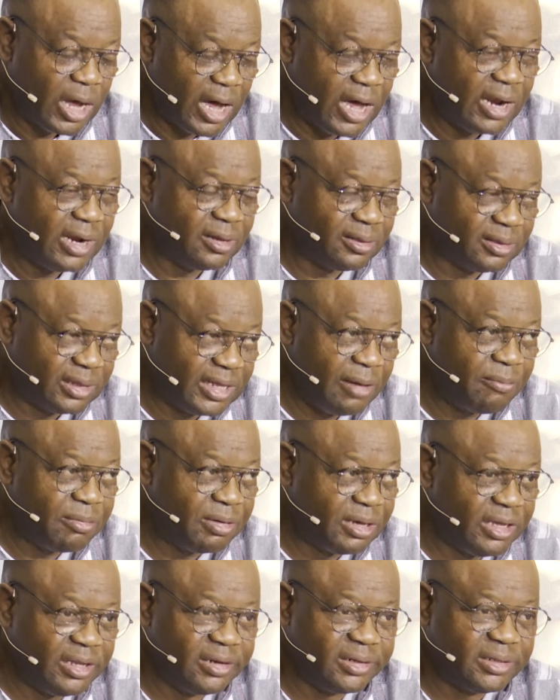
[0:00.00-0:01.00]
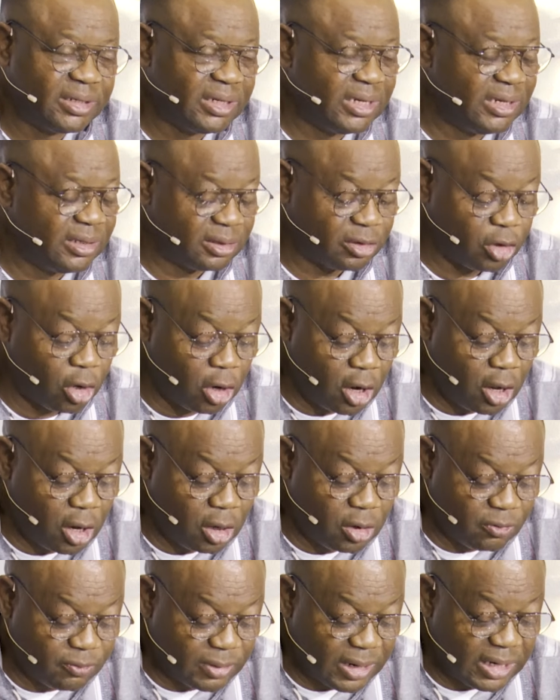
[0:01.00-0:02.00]
and self-guilt is
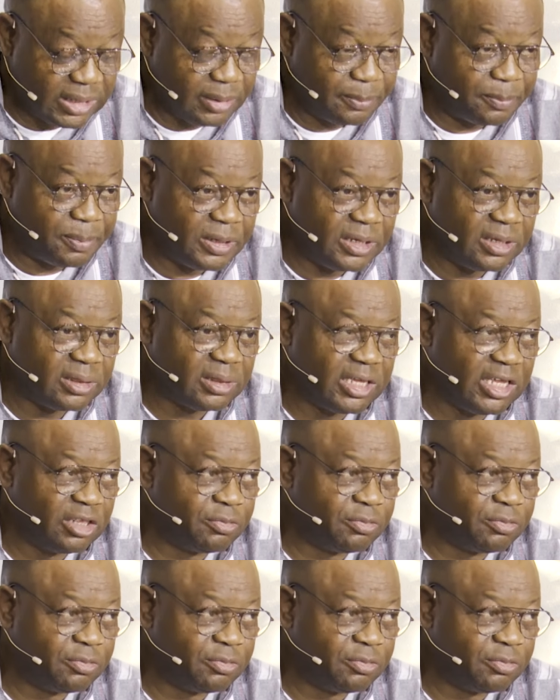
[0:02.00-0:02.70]
all over the place,